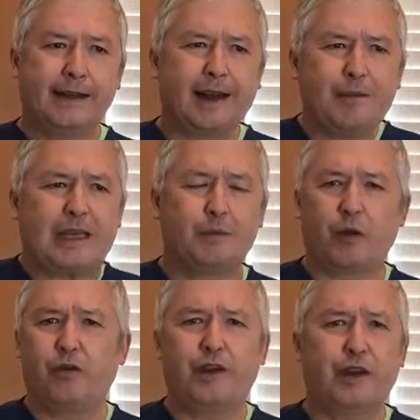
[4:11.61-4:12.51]
and I'll make some
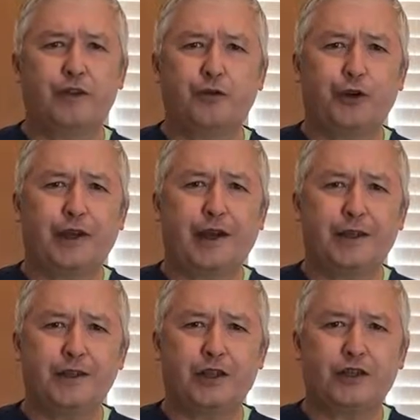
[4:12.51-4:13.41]
other videos for you
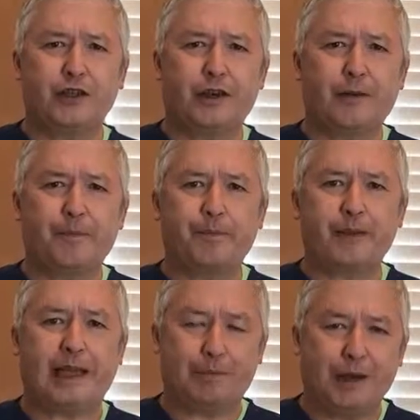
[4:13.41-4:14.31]
guys just to
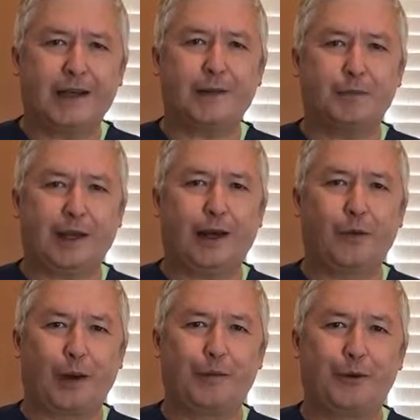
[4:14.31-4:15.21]
keep you guys up to date
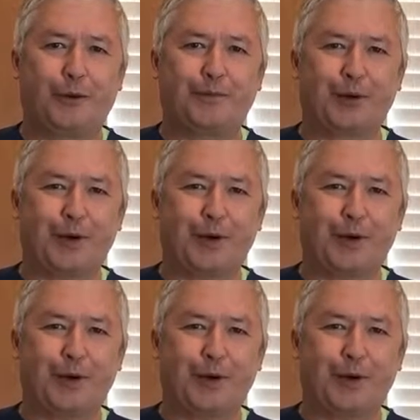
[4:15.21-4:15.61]
on what I'm doing.